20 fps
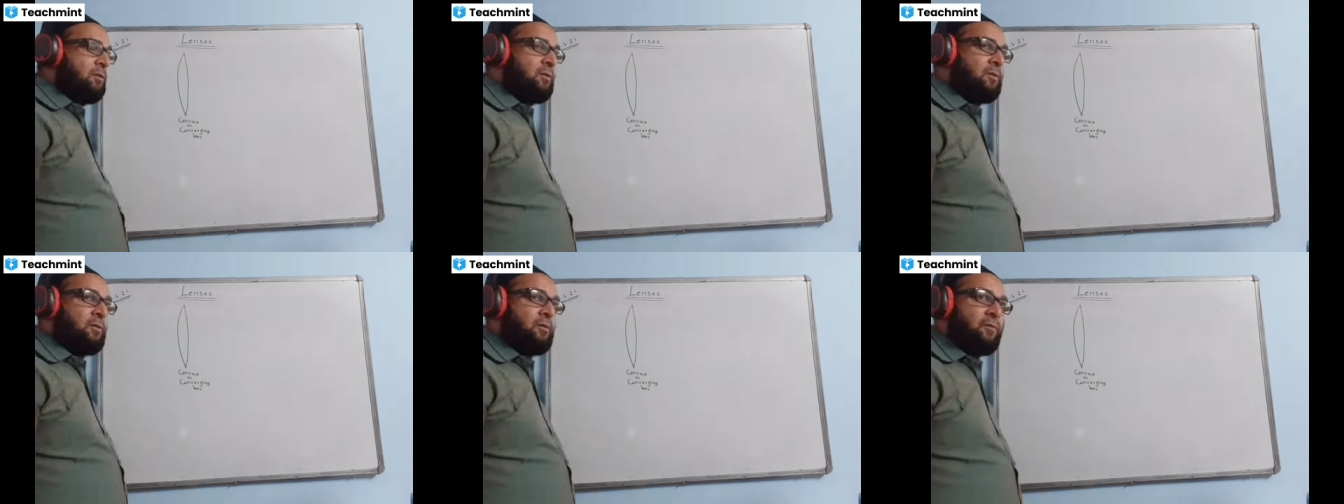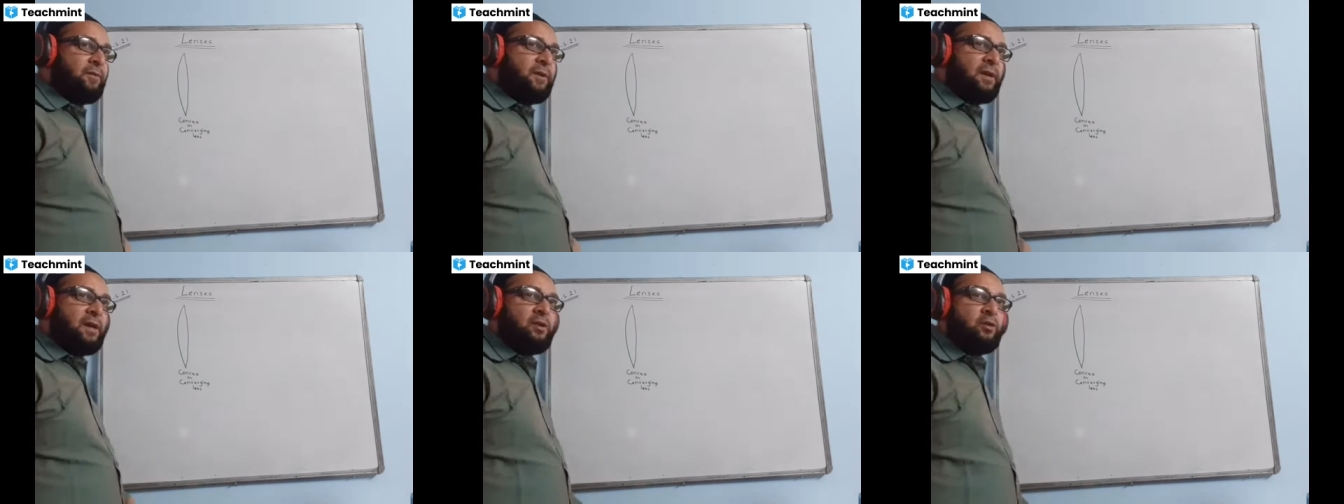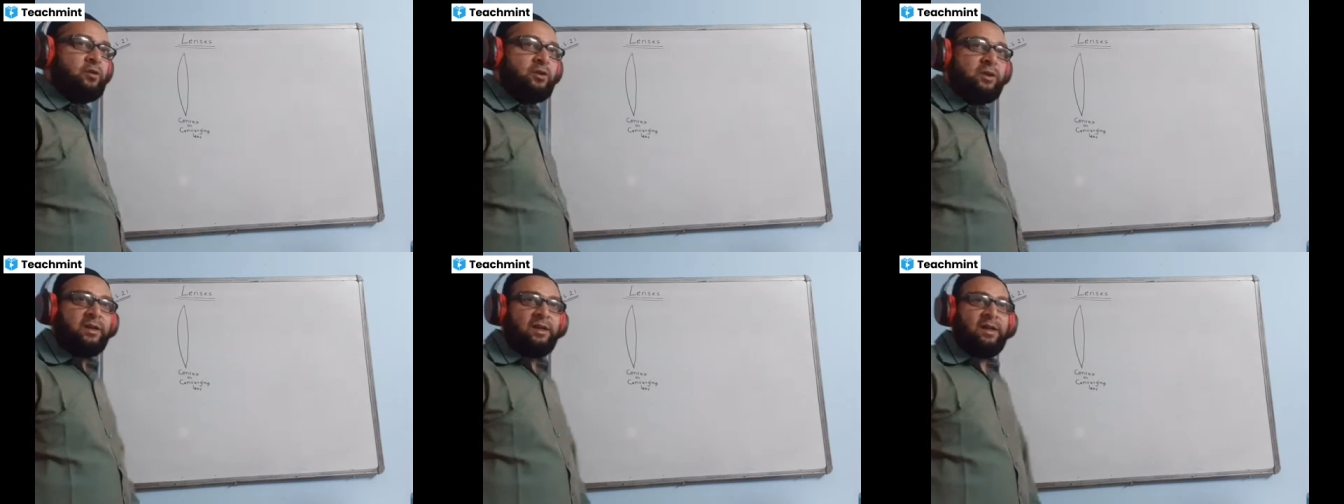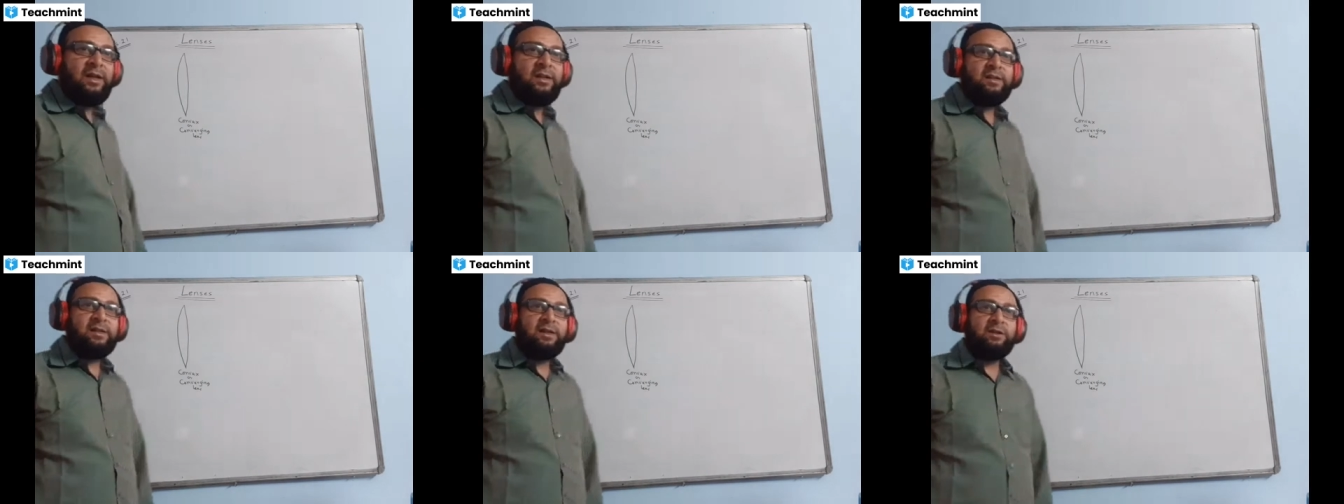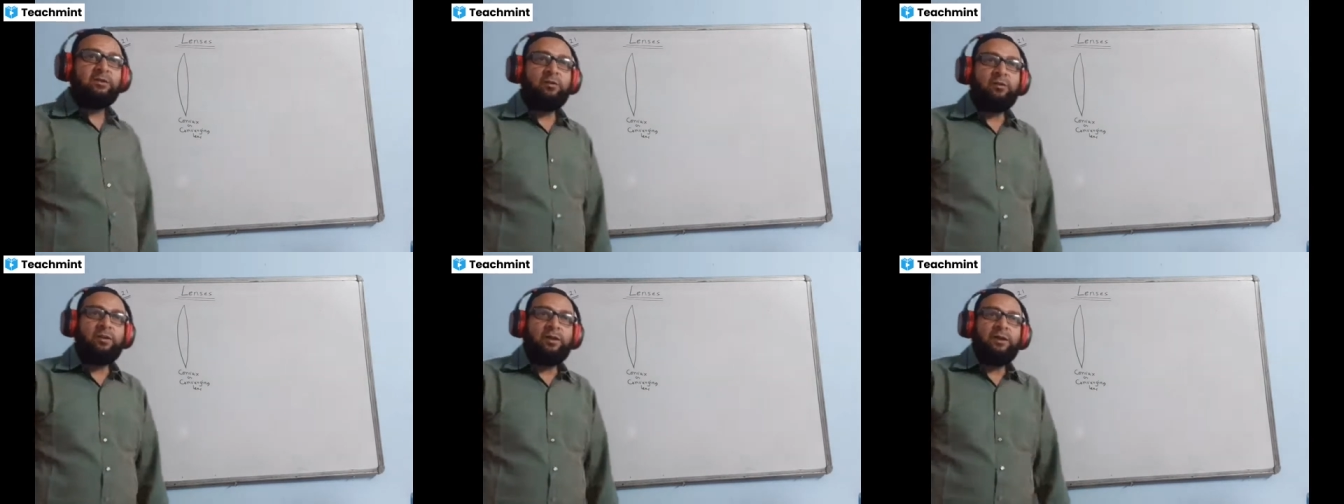lenses only. It can be
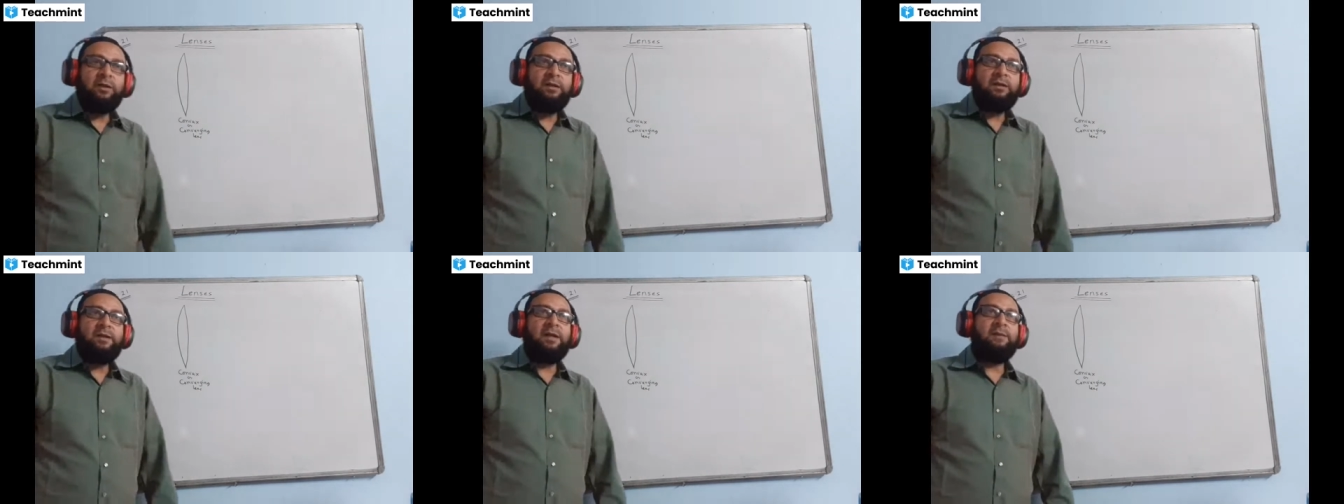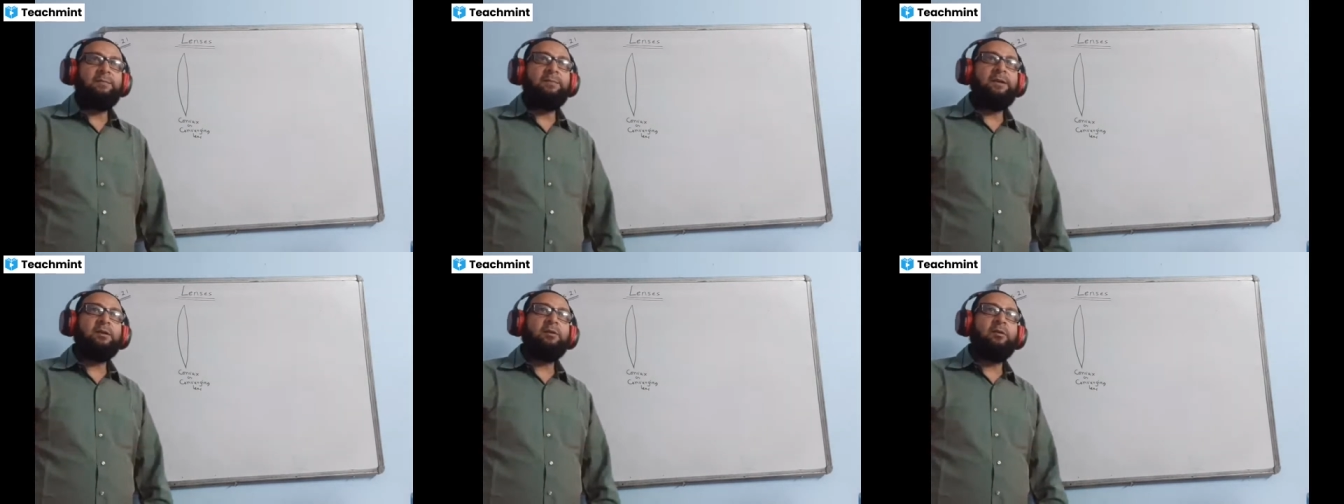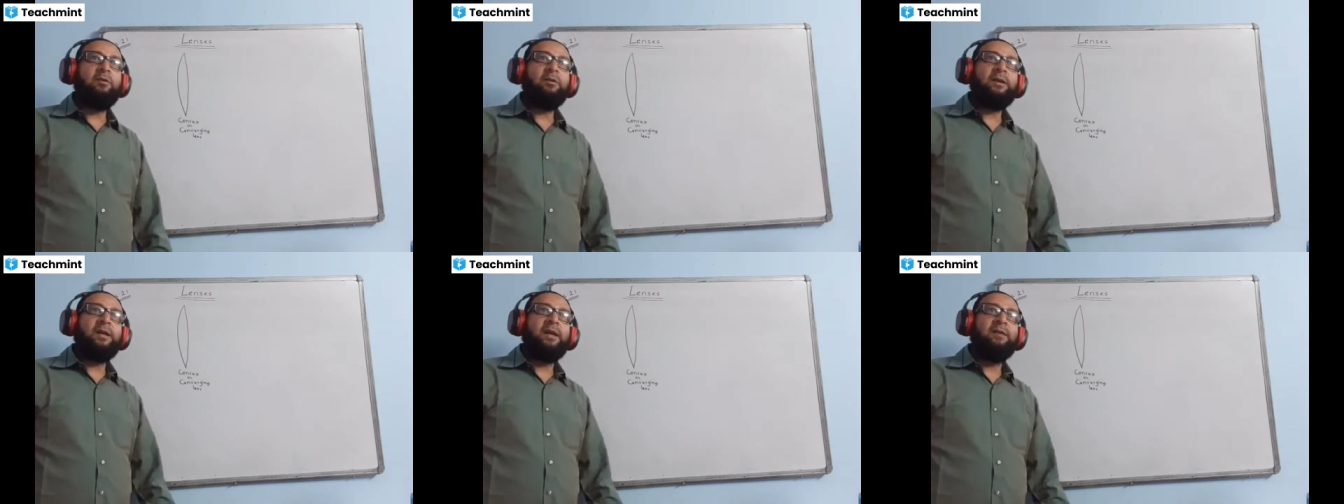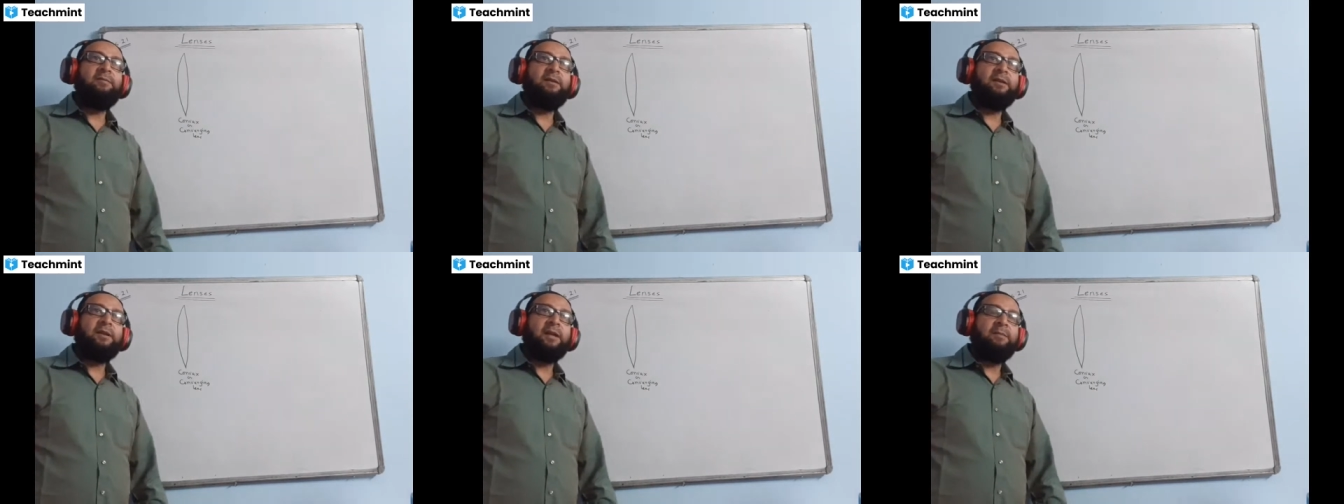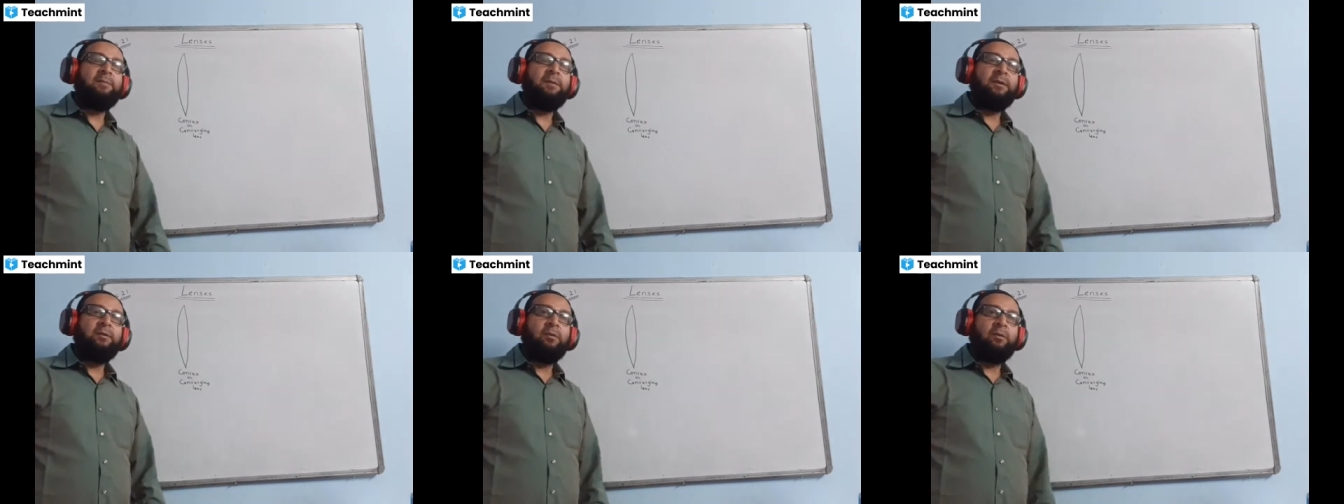concave, it can be convex.
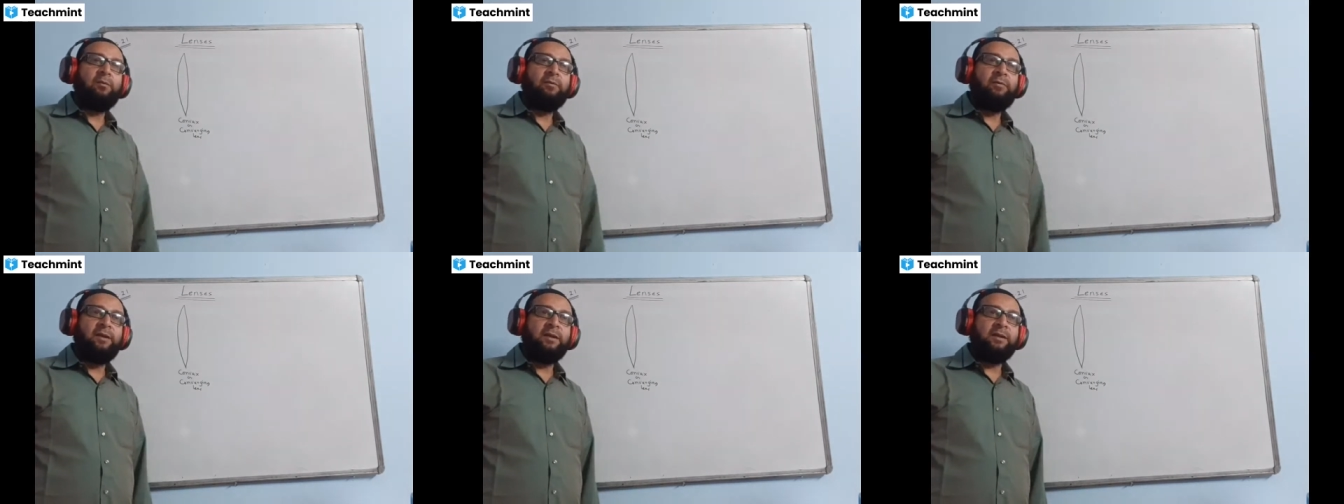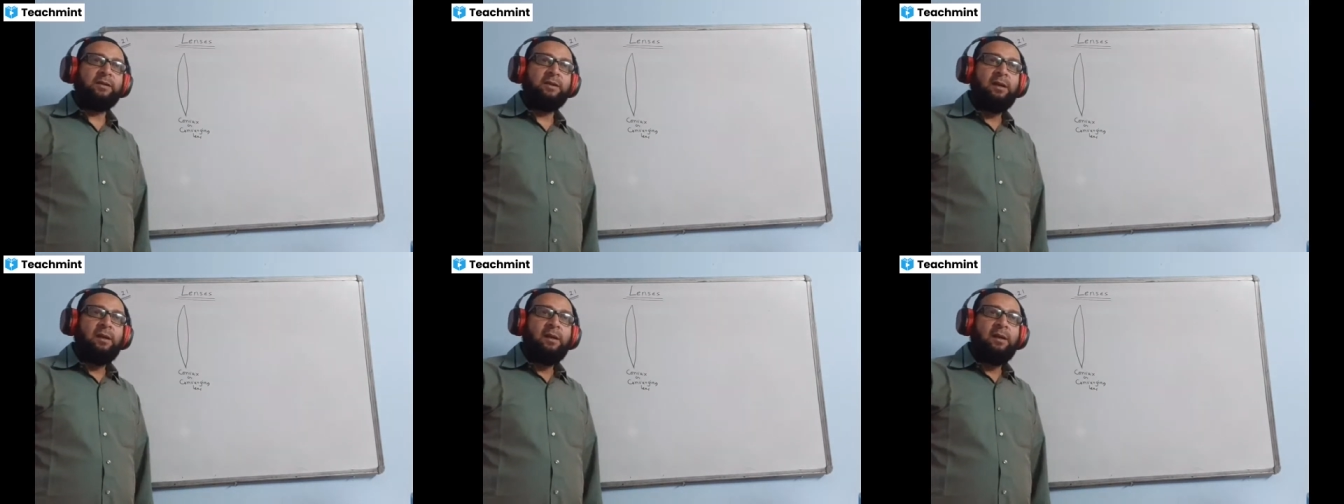If you have